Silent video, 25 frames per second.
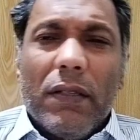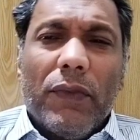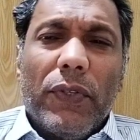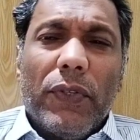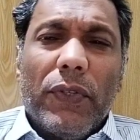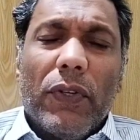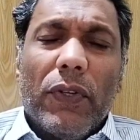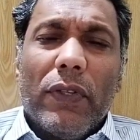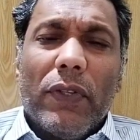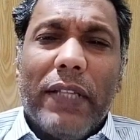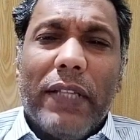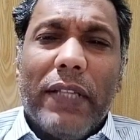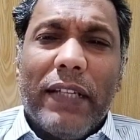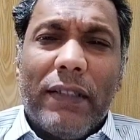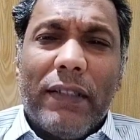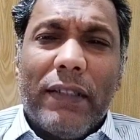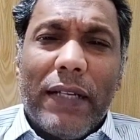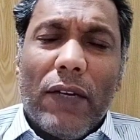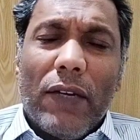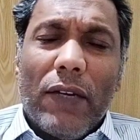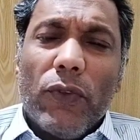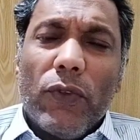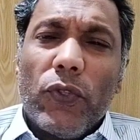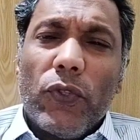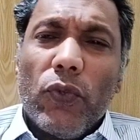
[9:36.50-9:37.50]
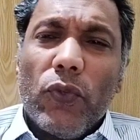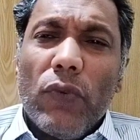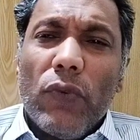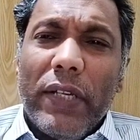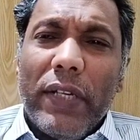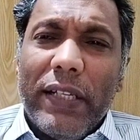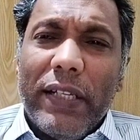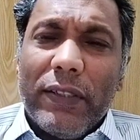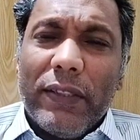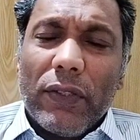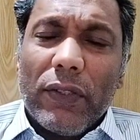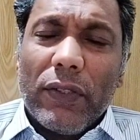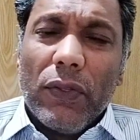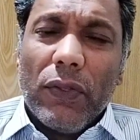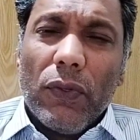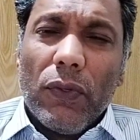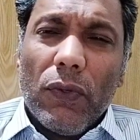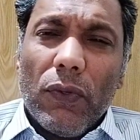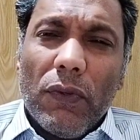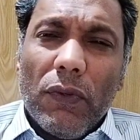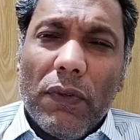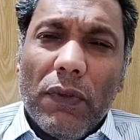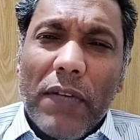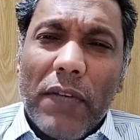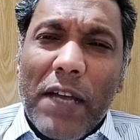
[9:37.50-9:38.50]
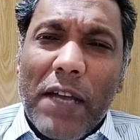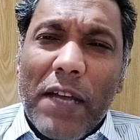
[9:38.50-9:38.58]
We know that around 2 days ago,